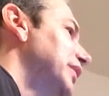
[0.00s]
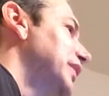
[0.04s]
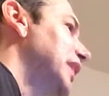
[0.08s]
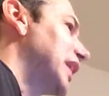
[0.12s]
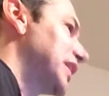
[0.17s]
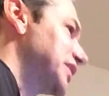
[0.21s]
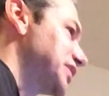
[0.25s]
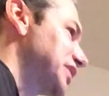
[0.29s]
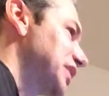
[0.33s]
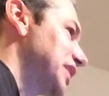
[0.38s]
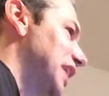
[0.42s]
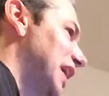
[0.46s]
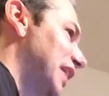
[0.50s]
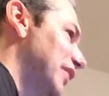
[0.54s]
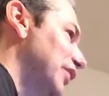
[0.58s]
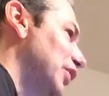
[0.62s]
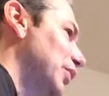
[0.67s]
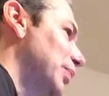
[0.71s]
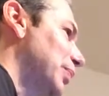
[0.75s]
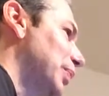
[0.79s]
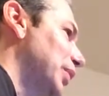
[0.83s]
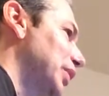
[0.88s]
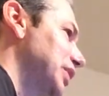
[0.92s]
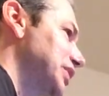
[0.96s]
Yes, the
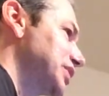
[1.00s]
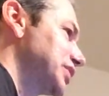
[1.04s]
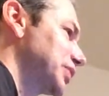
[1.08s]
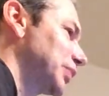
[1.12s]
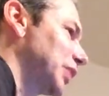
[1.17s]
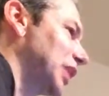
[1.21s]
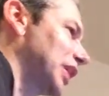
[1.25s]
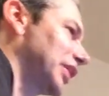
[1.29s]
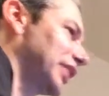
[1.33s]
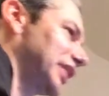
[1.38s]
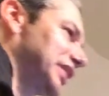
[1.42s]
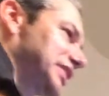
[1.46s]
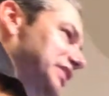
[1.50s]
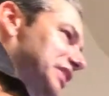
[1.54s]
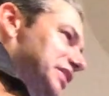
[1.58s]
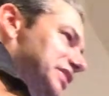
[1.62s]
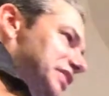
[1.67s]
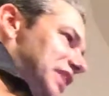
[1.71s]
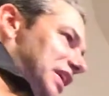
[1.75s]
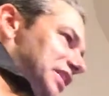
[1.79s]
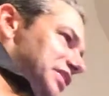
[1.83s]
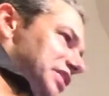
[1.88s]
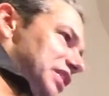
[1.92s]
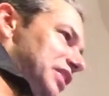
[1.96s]
navel points. Well,
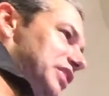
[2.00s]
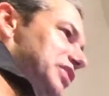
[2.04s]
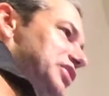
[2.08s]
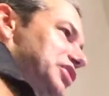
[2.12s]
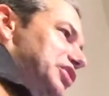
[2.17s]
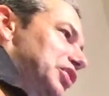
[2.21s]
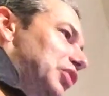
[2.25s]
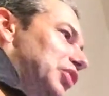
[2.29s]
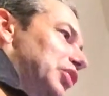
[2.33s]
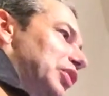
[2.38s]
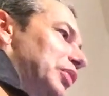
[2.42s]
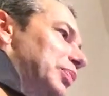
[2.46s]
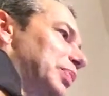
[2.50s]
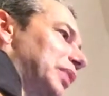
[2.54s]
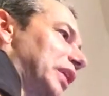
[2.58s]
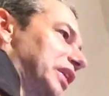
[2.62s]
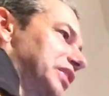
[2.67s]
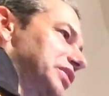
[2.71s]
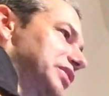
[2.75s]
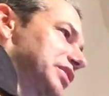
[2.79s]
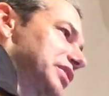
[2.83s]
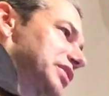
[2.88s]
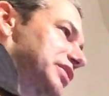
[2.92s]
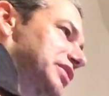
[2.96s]
it's actually the solar
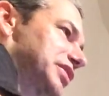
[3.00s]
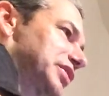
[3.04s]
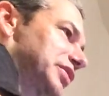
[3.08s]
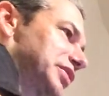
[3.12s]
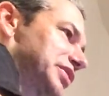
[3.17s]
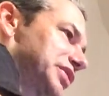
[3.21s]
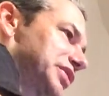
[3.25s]
plexus. So